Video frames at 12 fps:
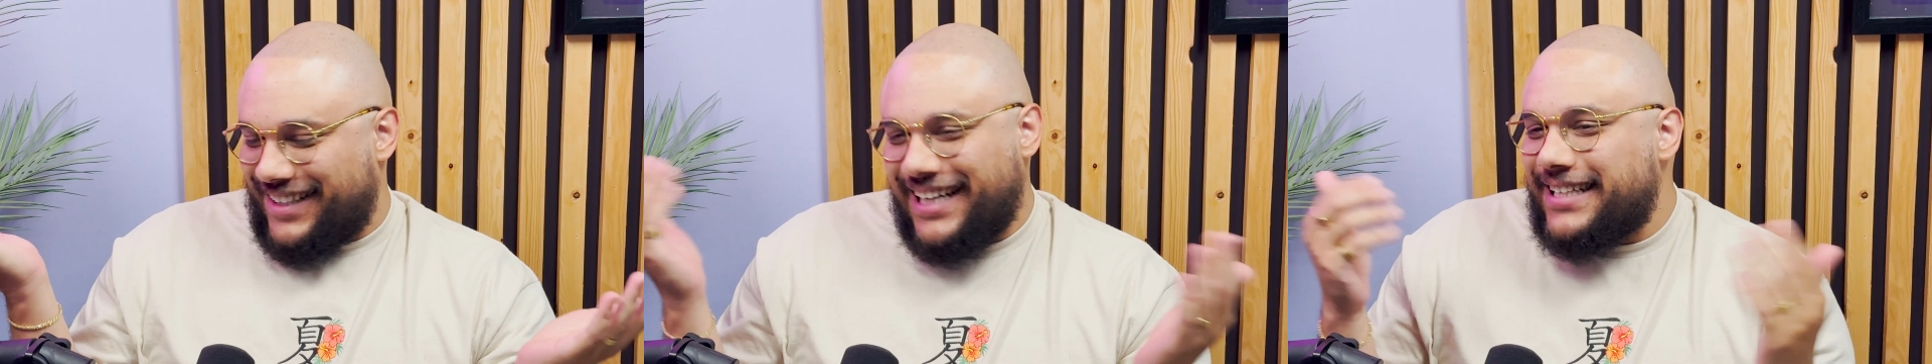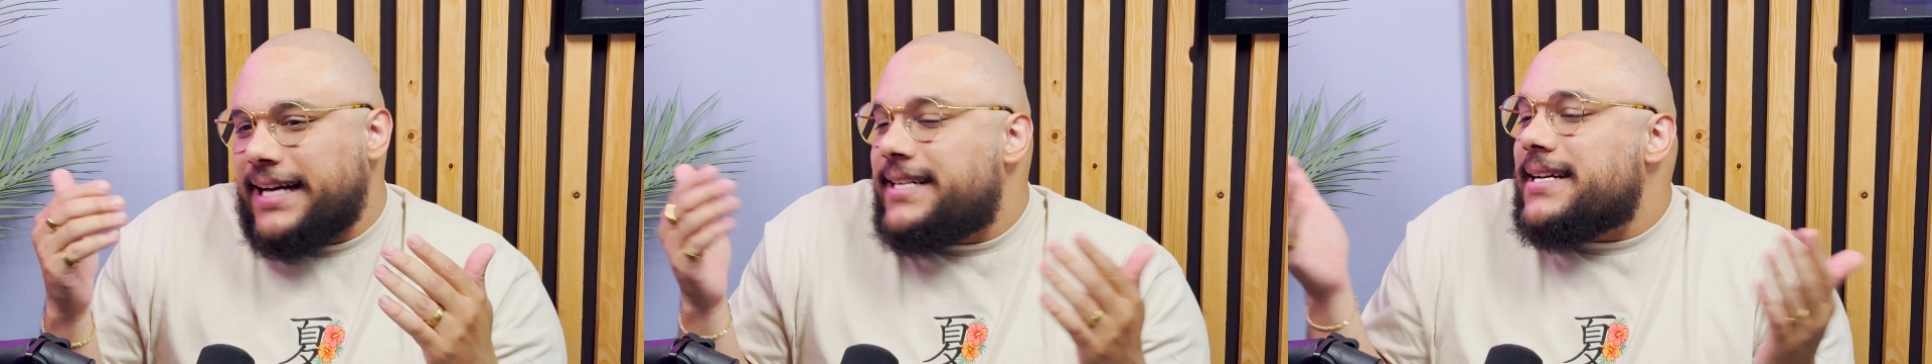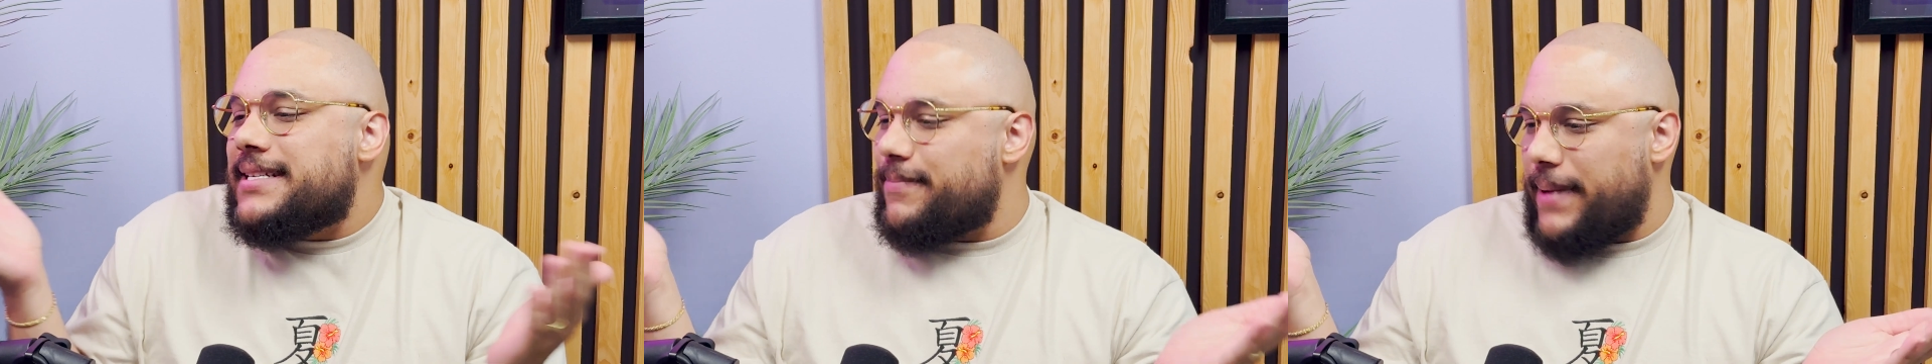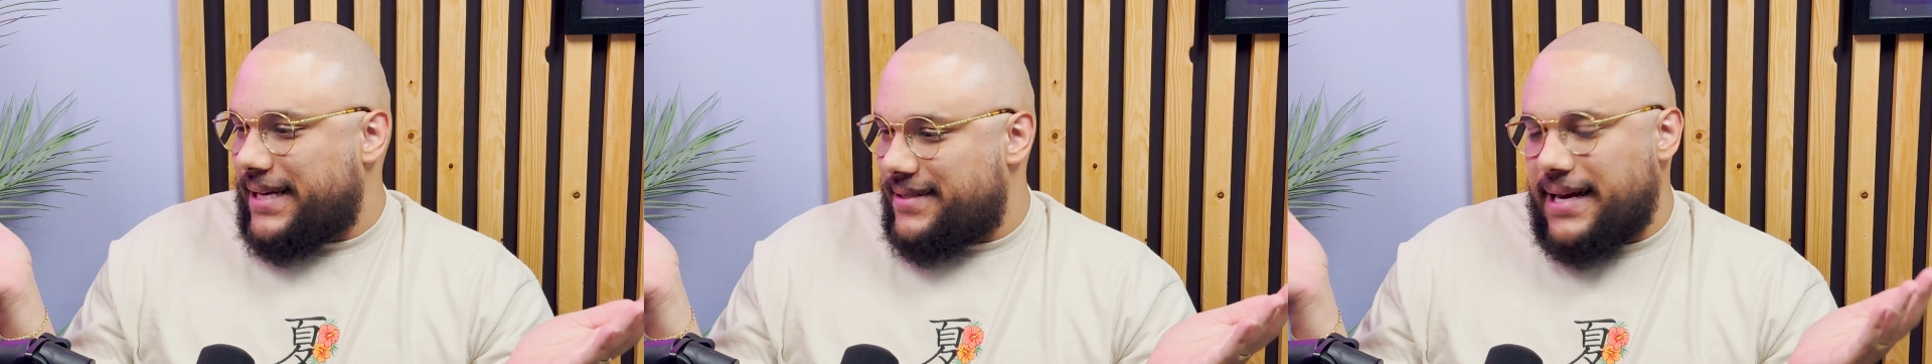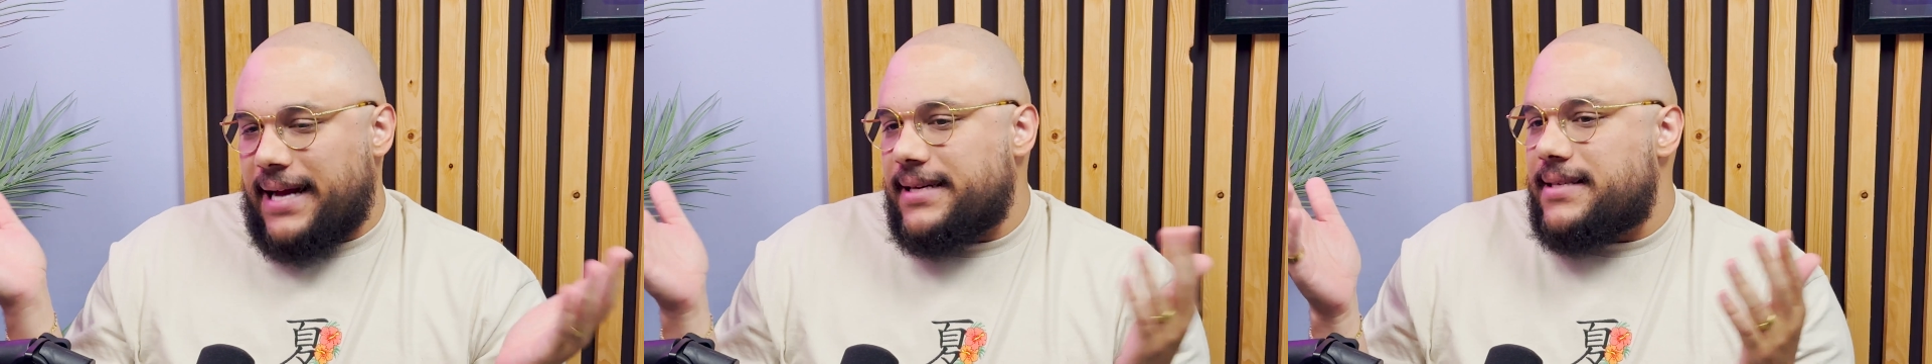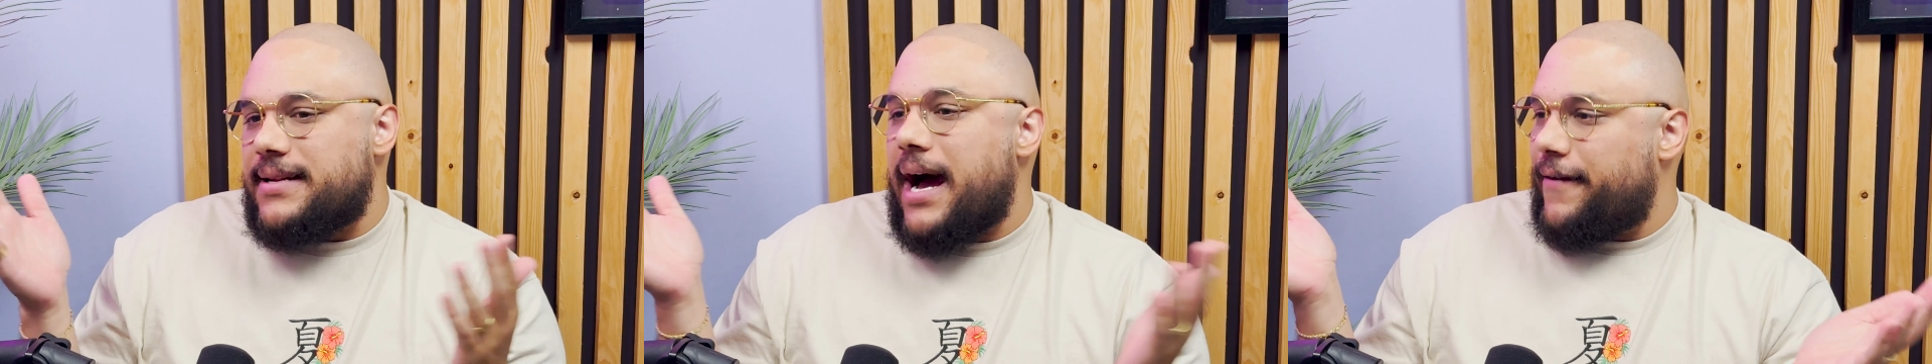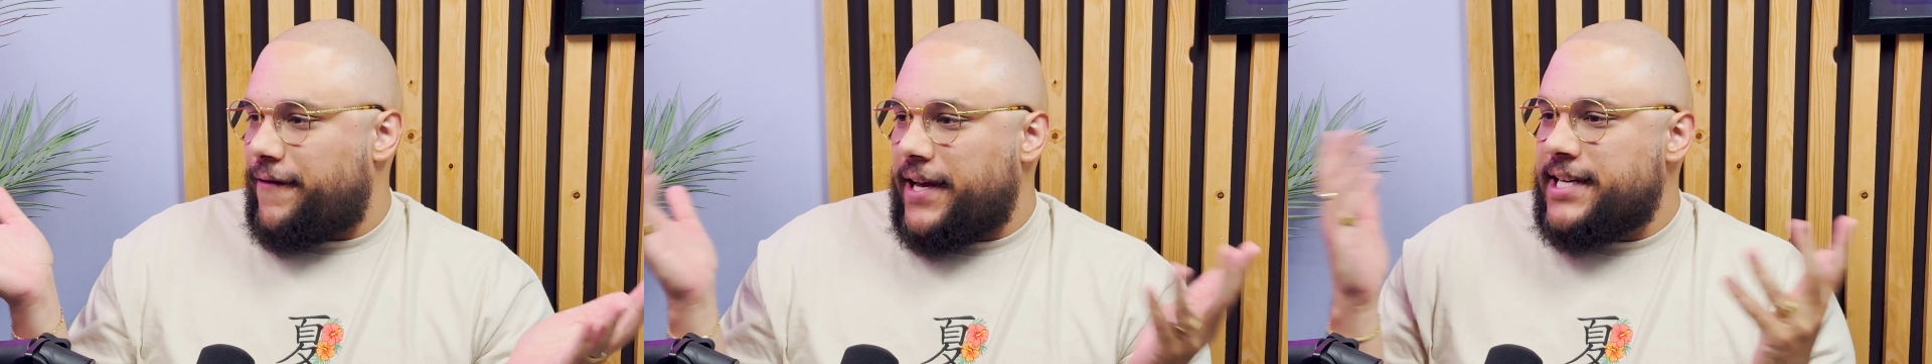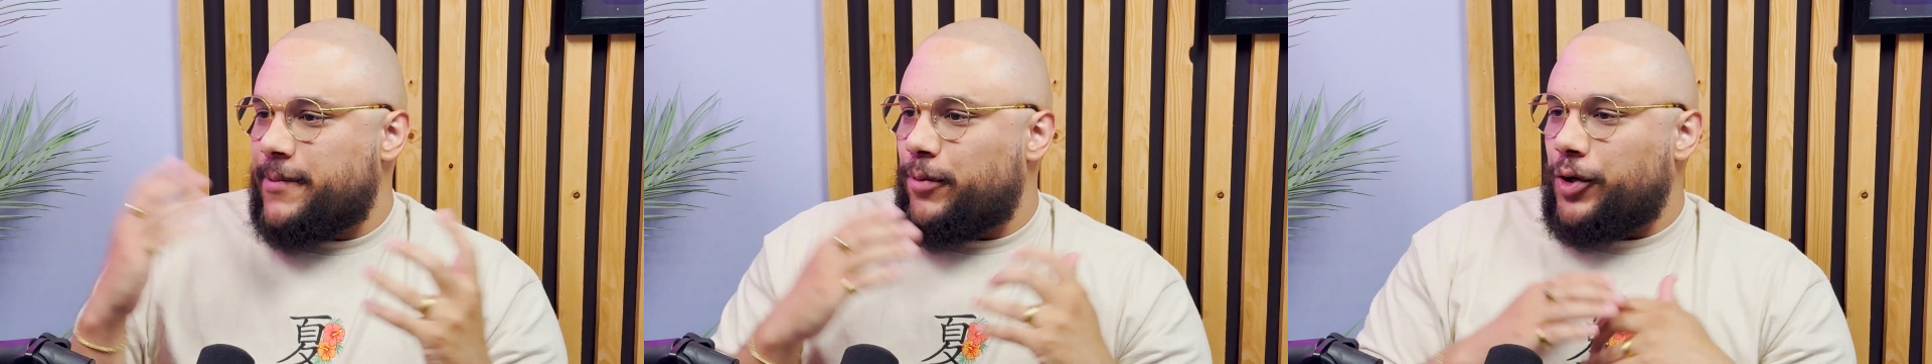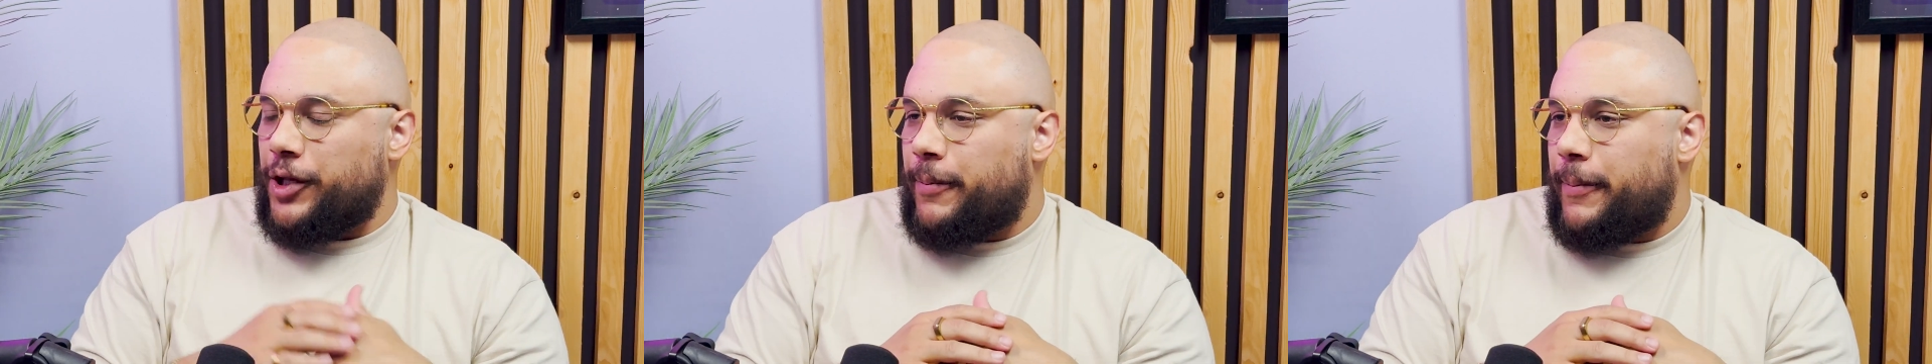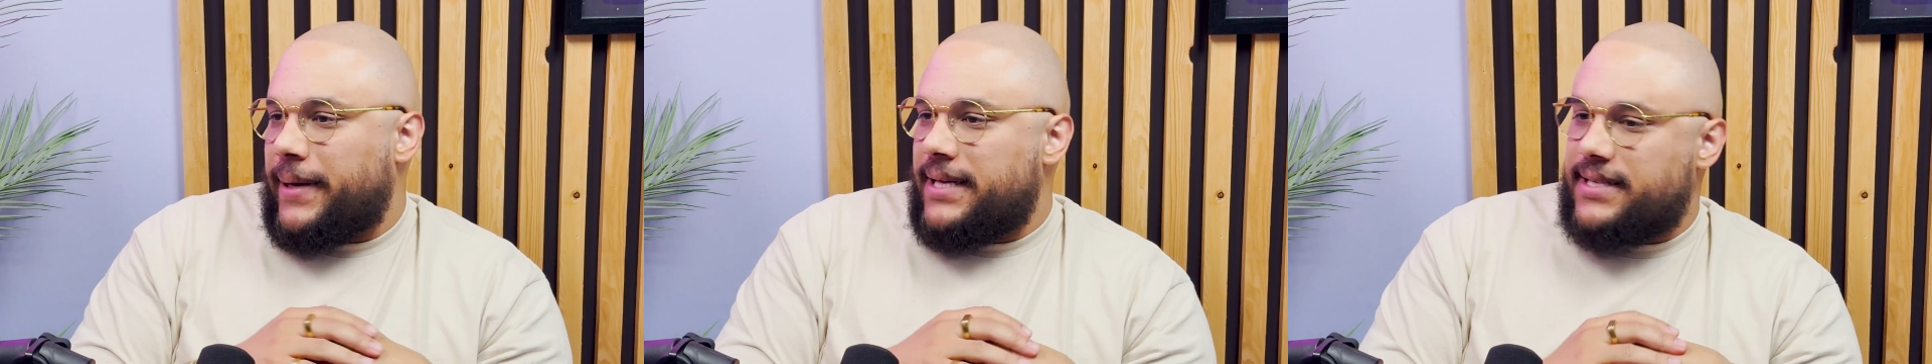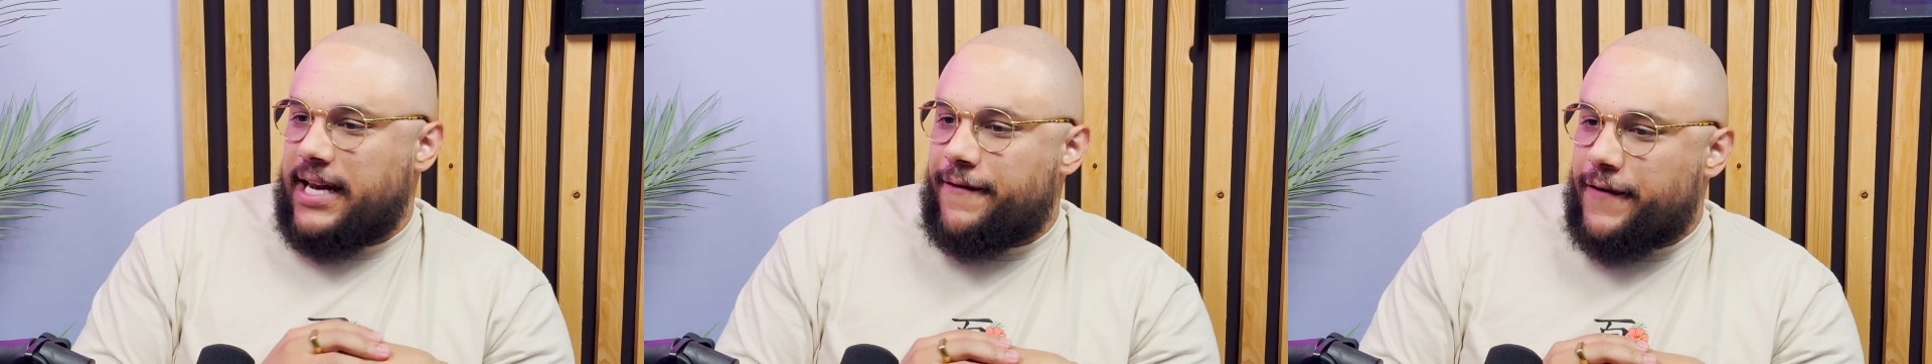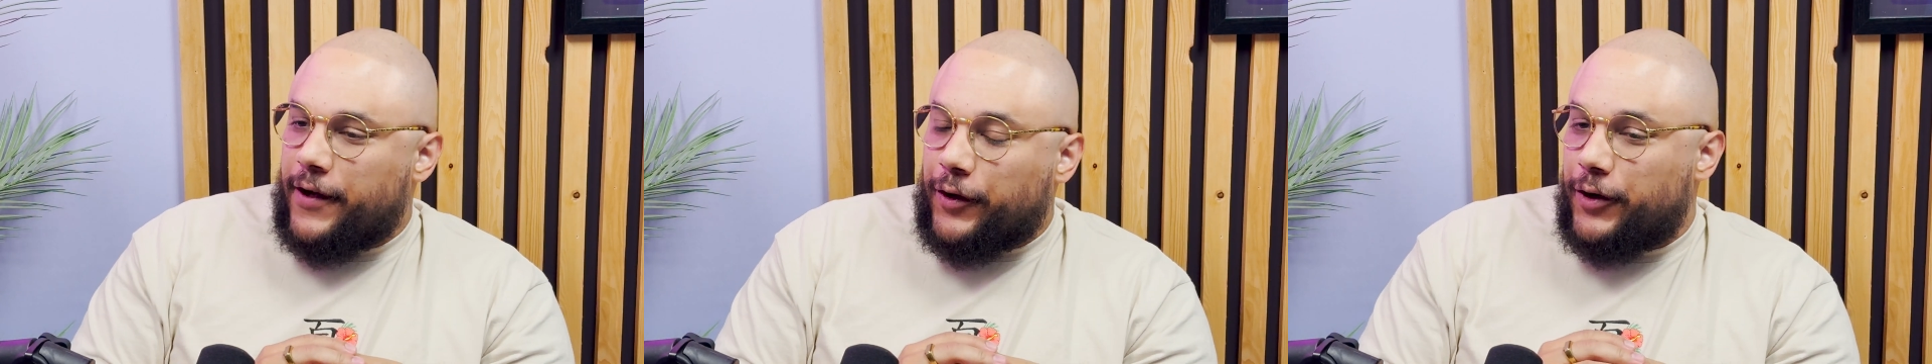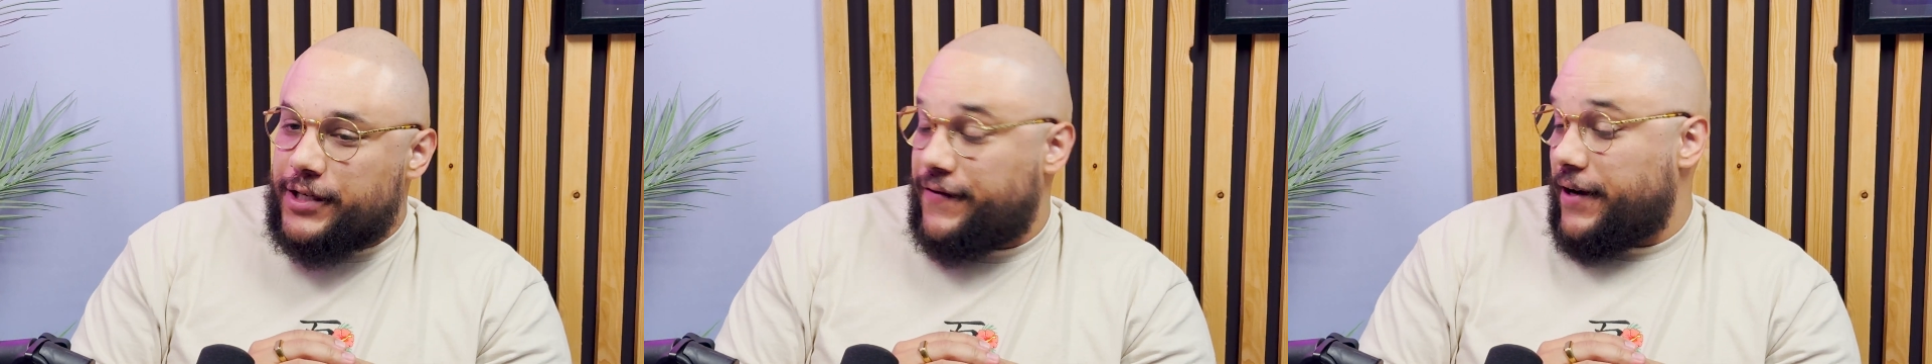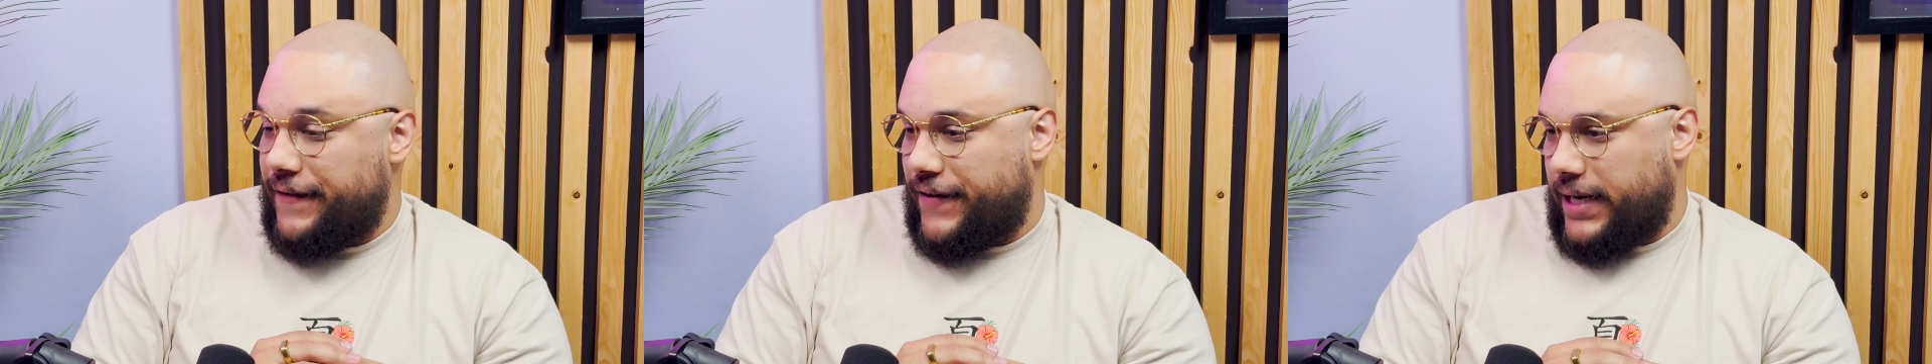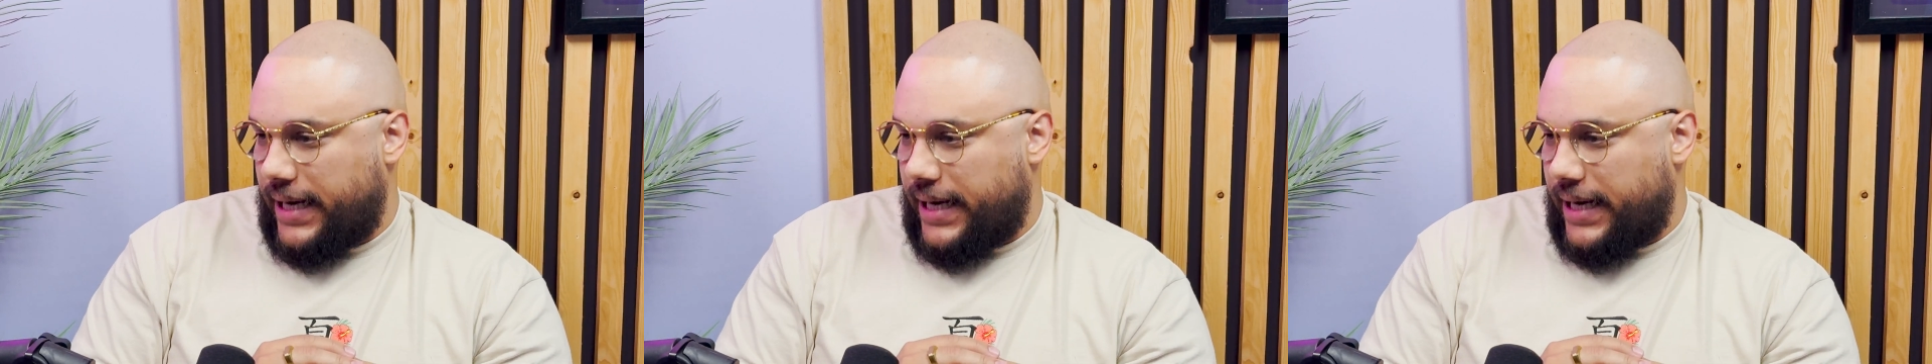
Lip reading: It doesn't make sense. It's not feasible, and the propensity of failure is very, very